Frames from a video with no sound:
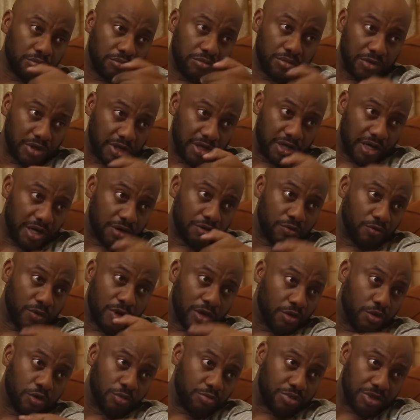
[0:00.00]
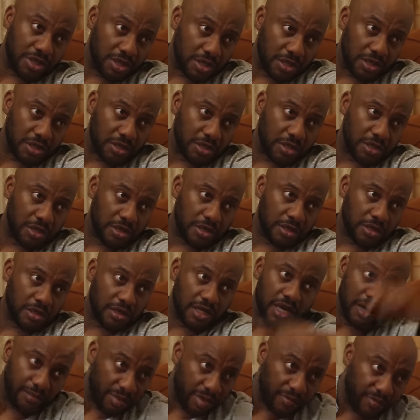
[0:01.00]
Me and Nwolobi.
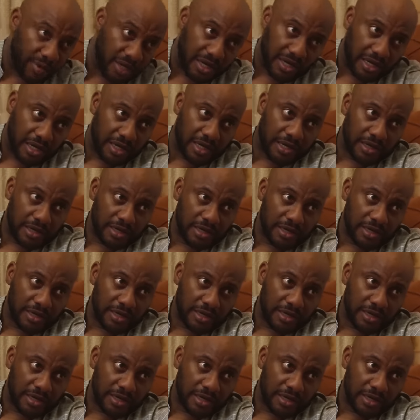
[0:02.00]
Abebele.